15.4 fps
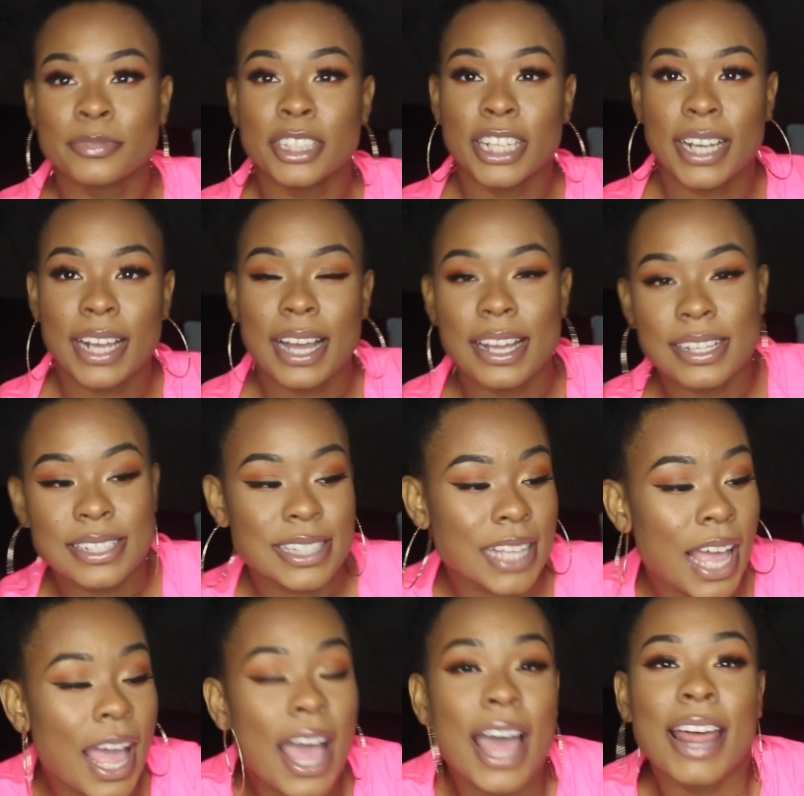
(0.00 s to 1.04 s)
you guys,
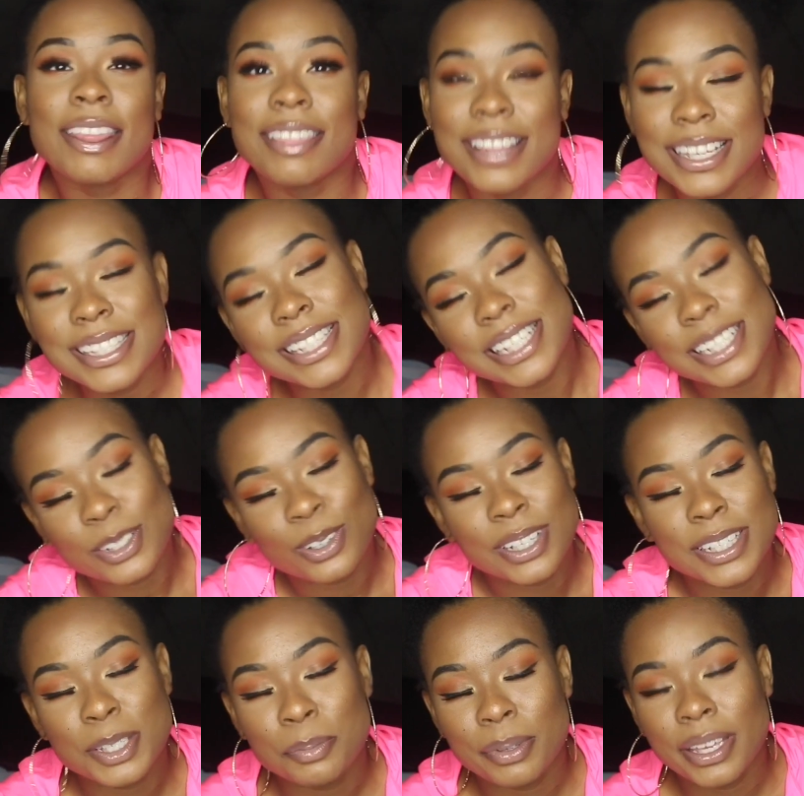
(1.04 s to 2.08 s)
this is
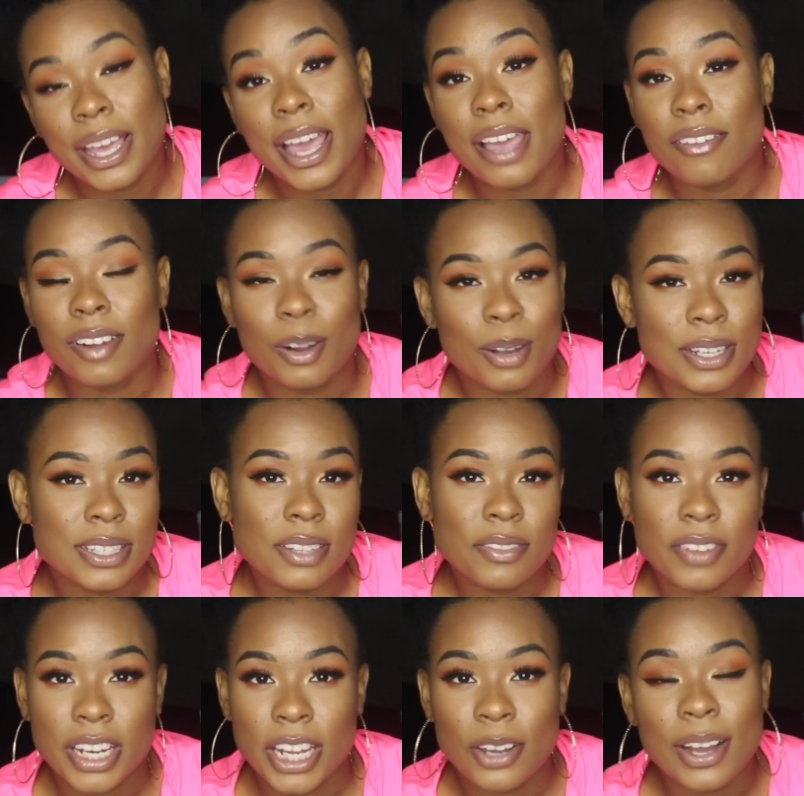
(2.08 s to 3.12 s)
going to be a requested
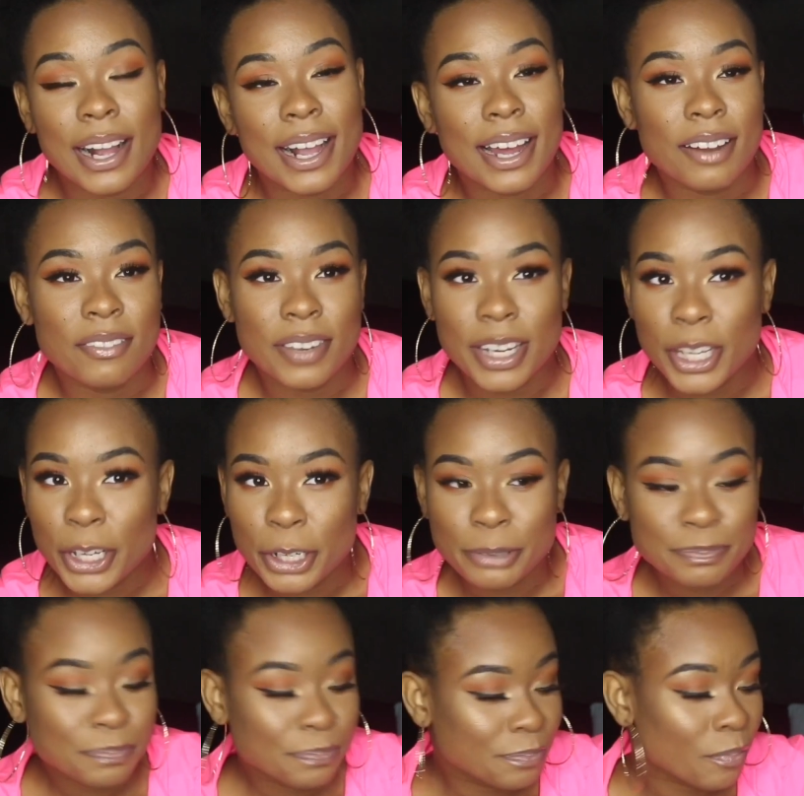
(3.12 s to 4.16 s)
video. I got a
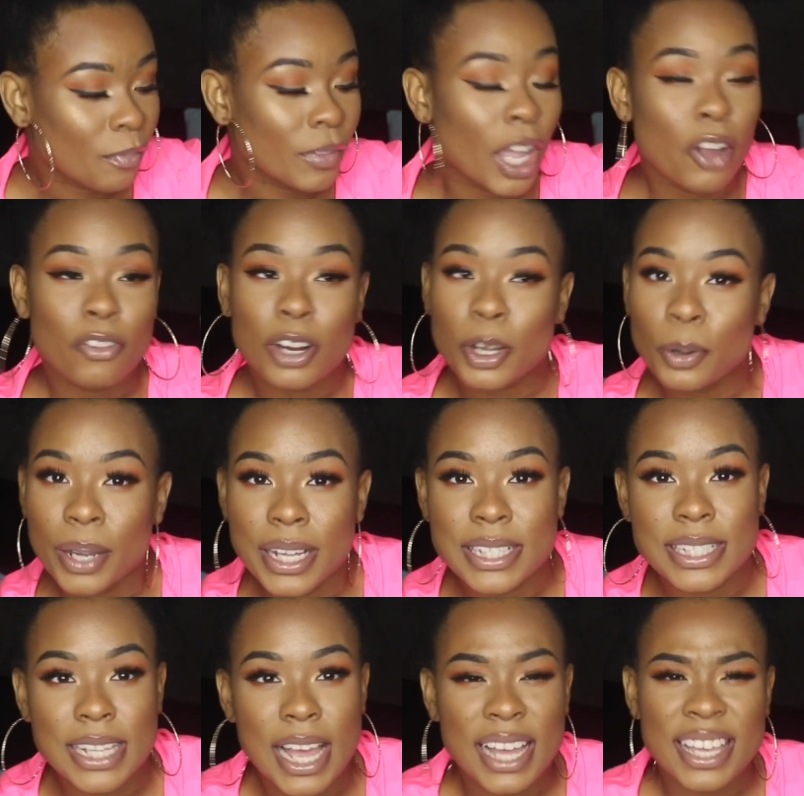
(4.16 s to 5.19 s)
video
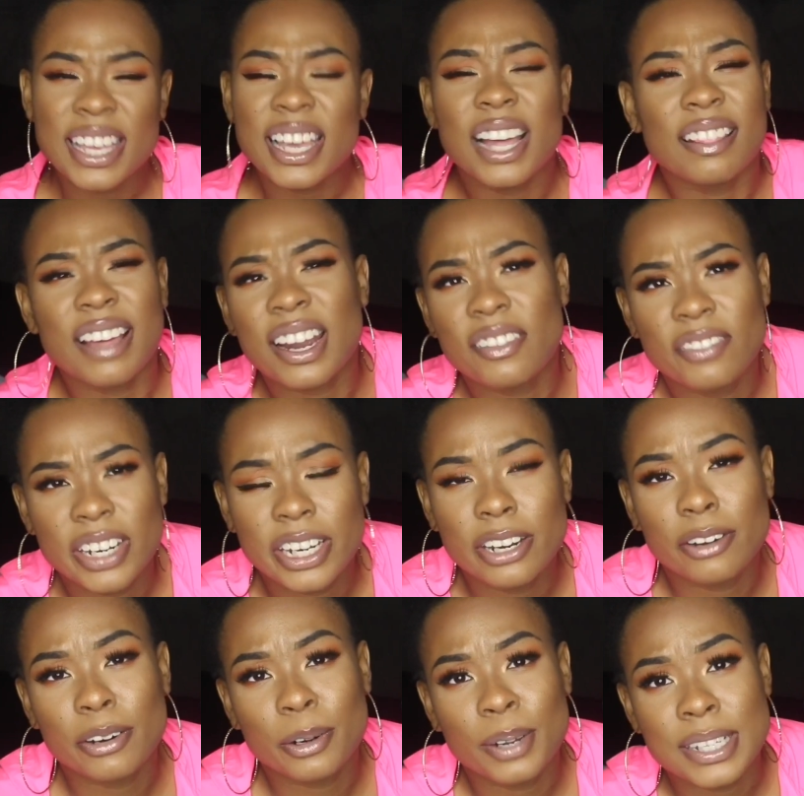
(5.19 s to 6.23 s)
request. I get a lot of
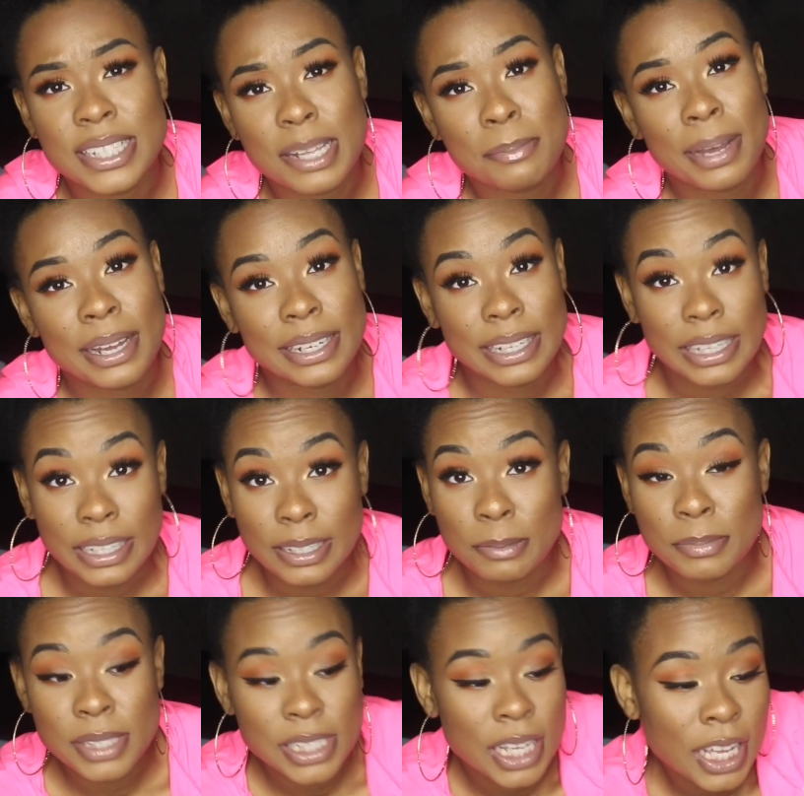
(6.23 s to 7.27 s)
video requests in my
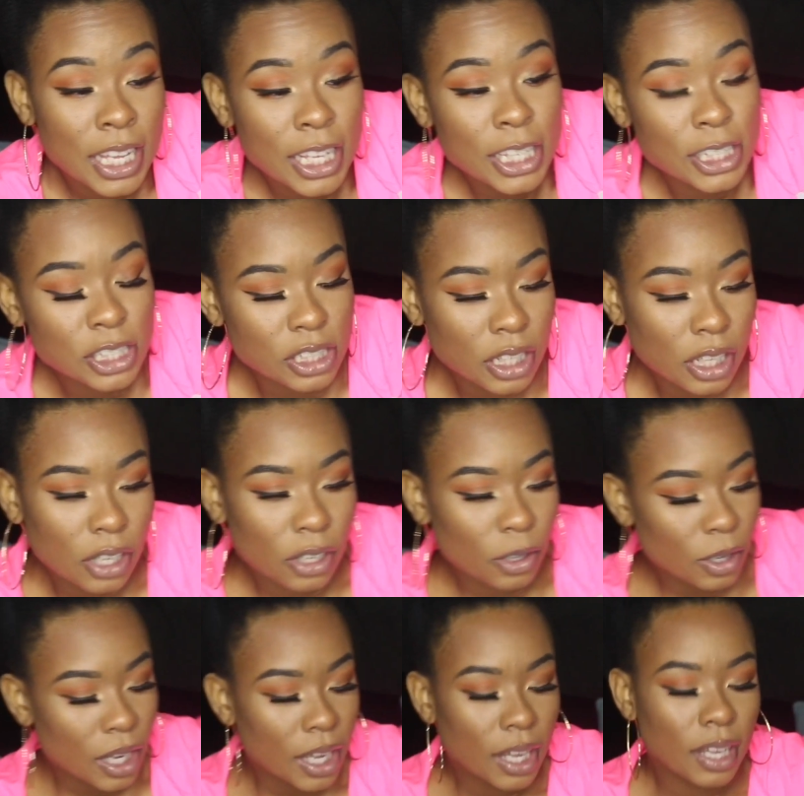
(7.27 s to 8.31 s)
DMs,
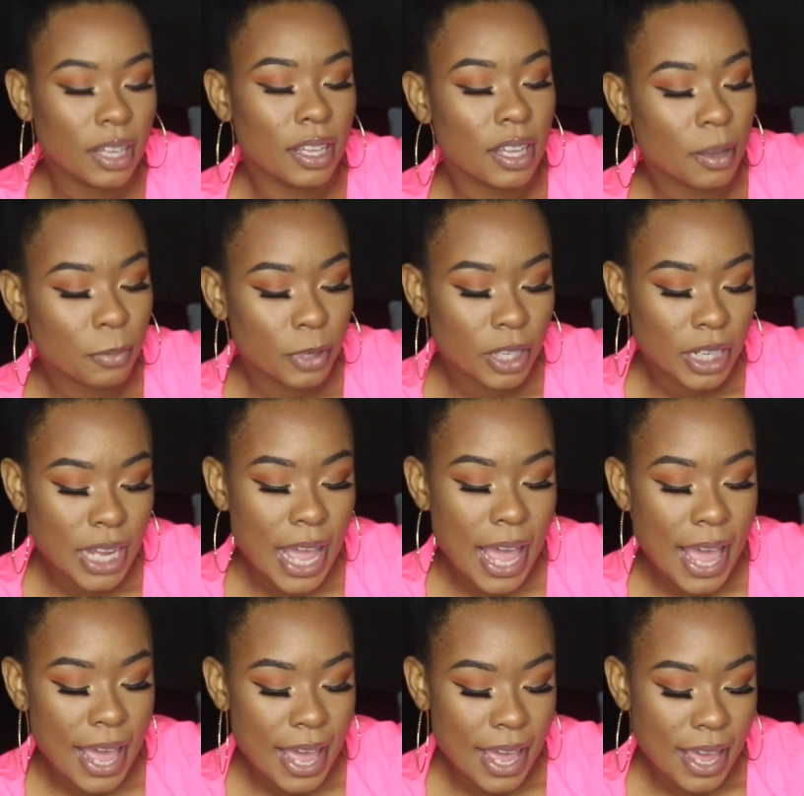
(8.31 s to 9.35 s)
so I'm gonna
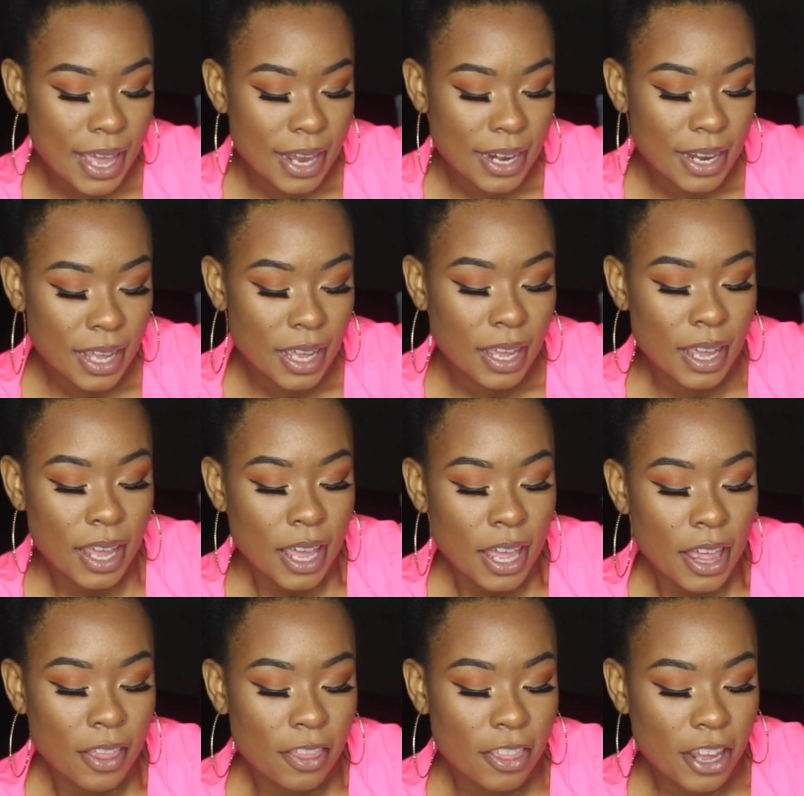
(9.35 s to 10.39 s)
add
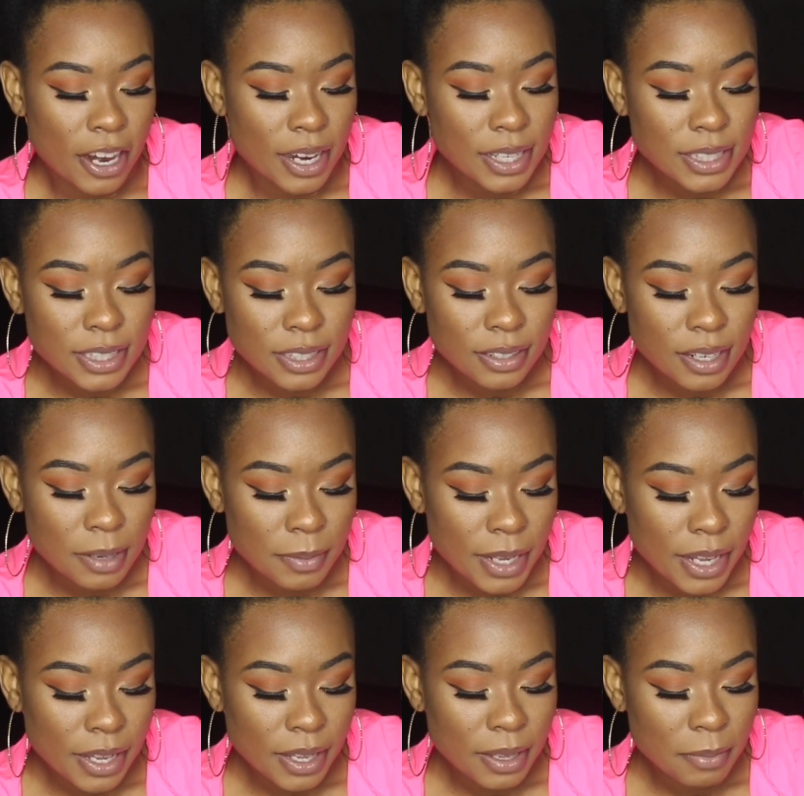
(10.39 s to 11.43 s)
their Instagram
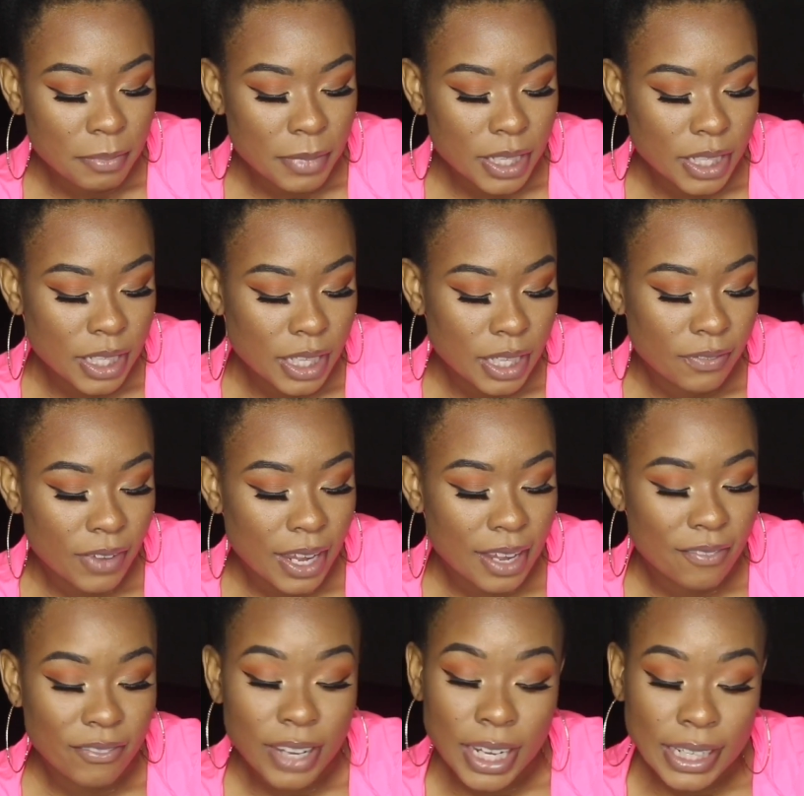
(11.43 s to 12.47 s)
name if I
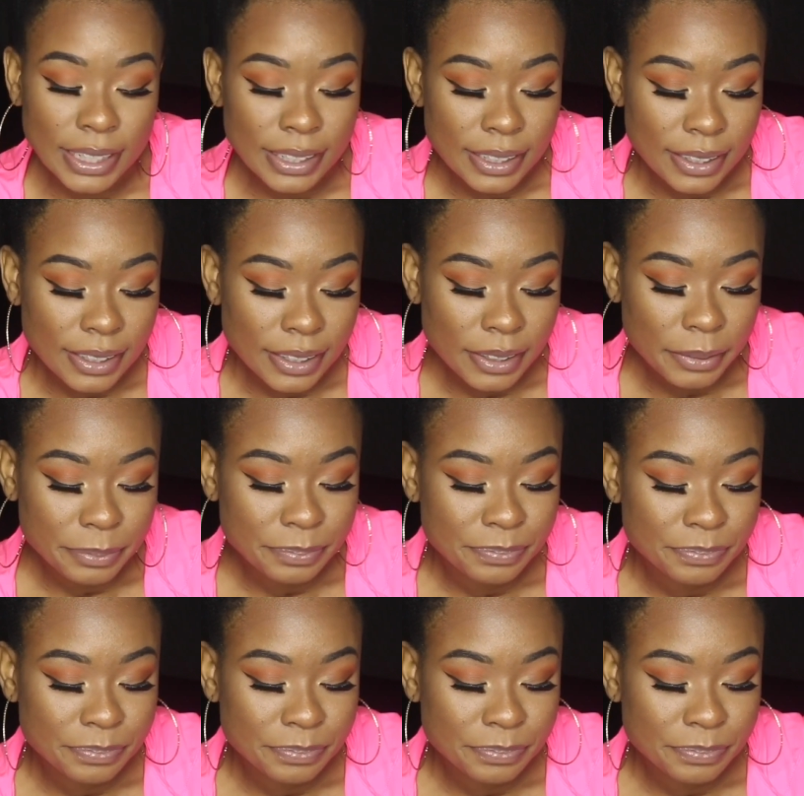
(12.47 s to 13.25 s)
can find it.